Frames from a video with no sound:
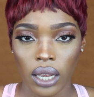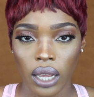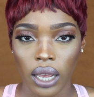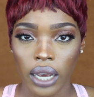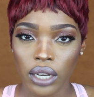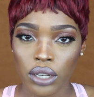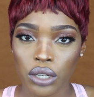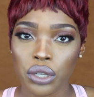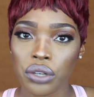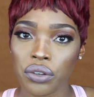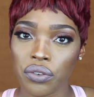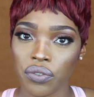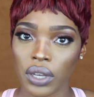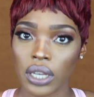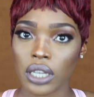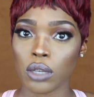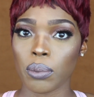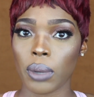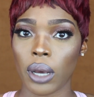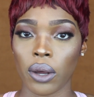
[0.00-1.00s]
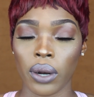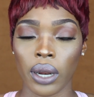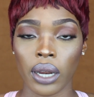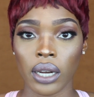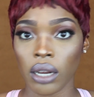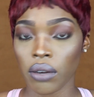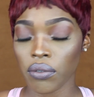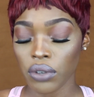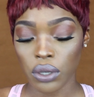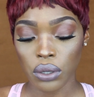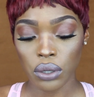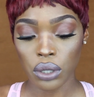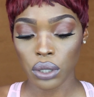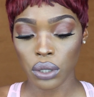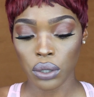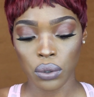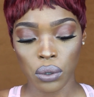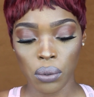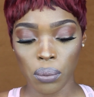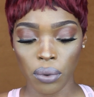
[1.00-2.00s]
extra face powder. I never used to
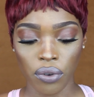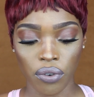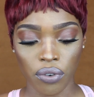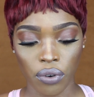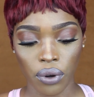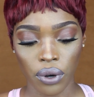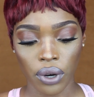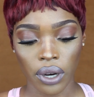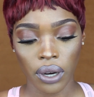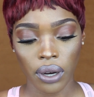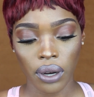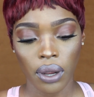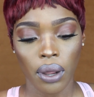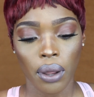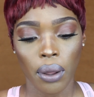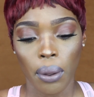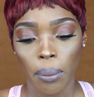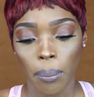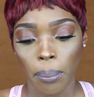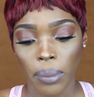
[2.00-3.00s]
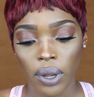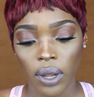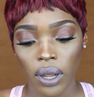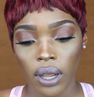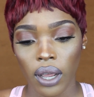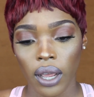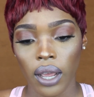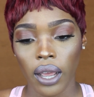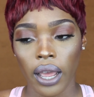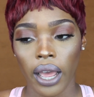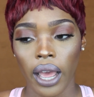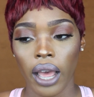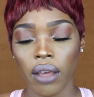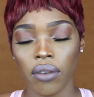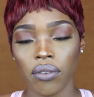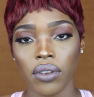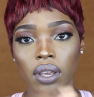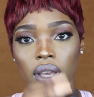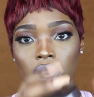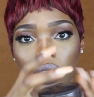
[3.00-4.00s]
do it before, but
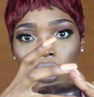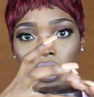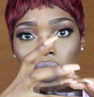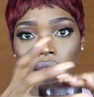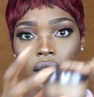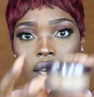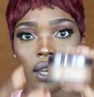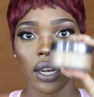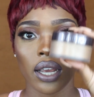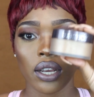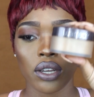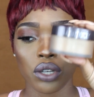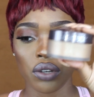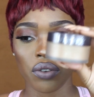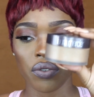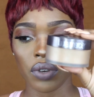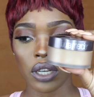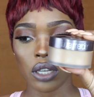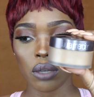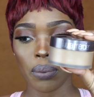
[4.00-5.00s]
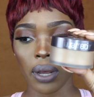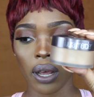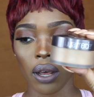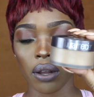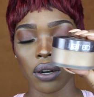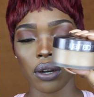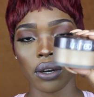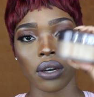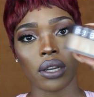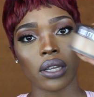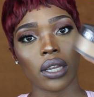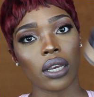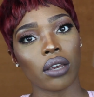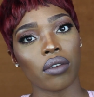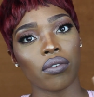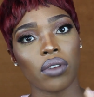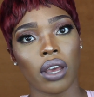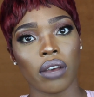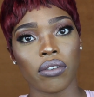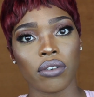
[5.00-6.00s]
having like an extra face powder, or like
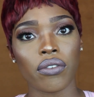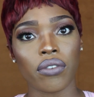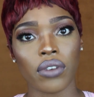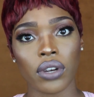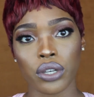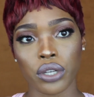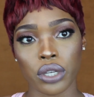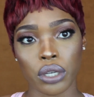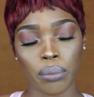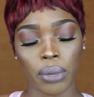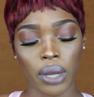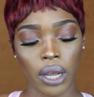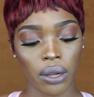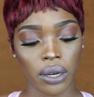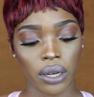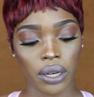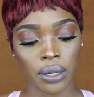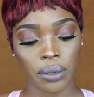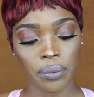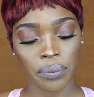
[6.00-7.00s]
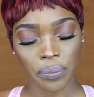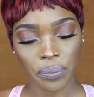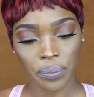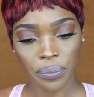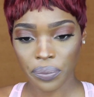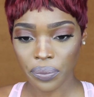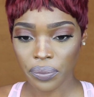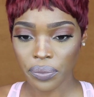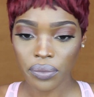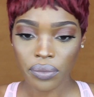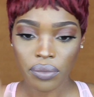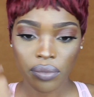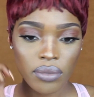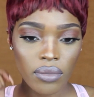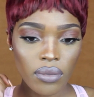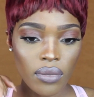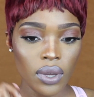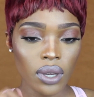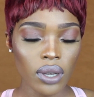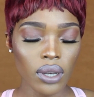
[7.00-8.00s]
if you have a finishing powder,
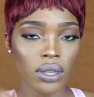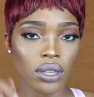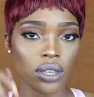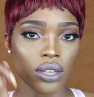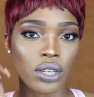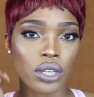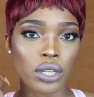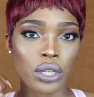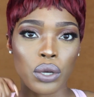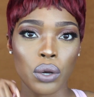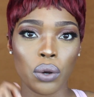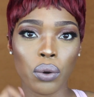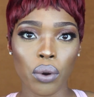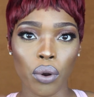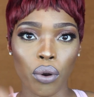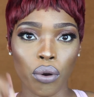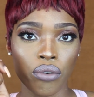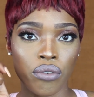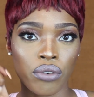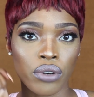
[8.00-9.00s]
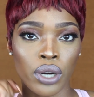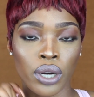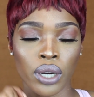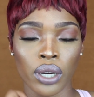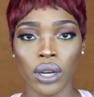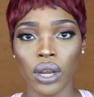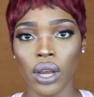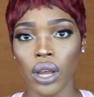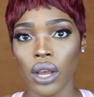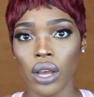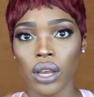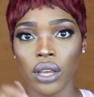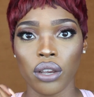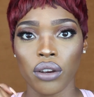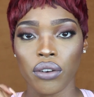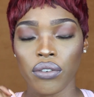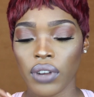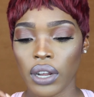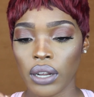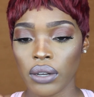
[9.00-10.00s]
to just go over
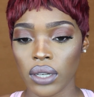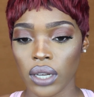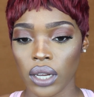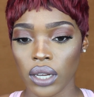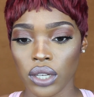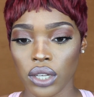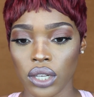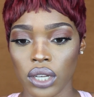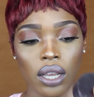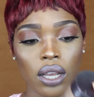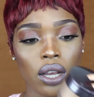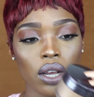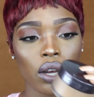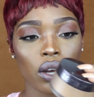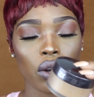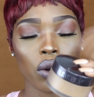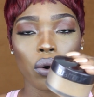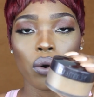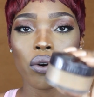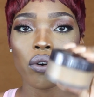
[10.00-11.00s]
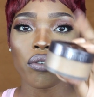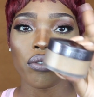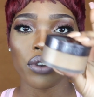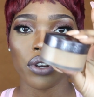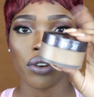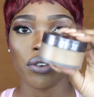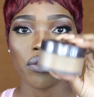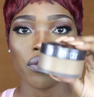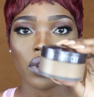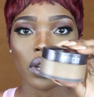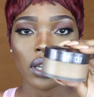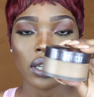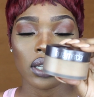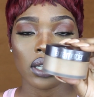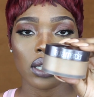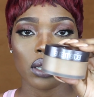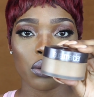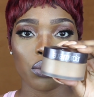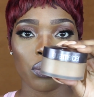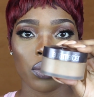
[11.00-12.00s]
your foundation, go over your
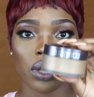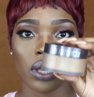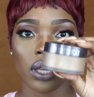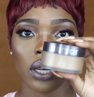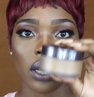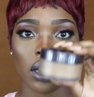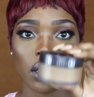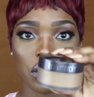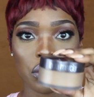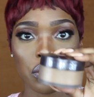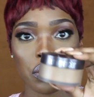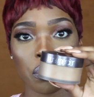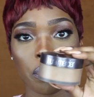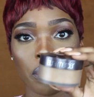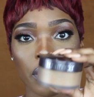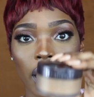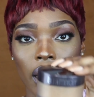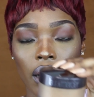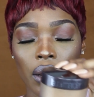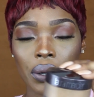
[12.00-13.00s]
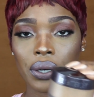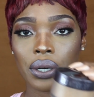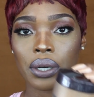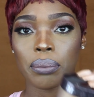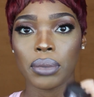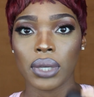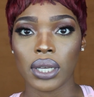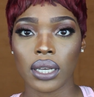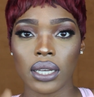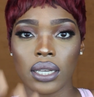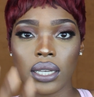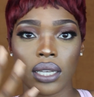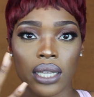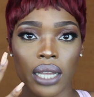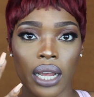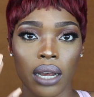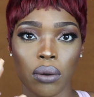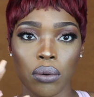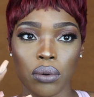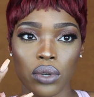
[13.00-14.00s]
face with an extra powder, because
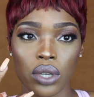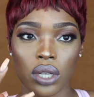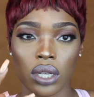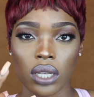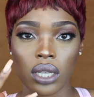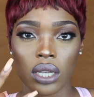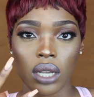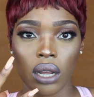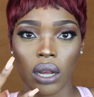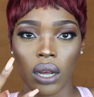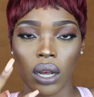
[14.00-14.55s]
that will just,